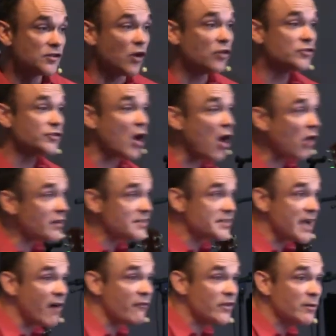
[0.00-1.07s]
Saul is
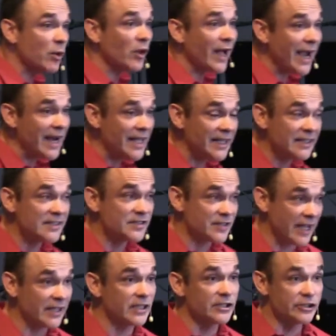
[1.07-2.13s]
comfortable hiding in his
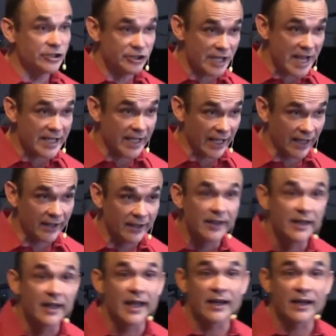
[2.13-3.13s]
tent and shaking and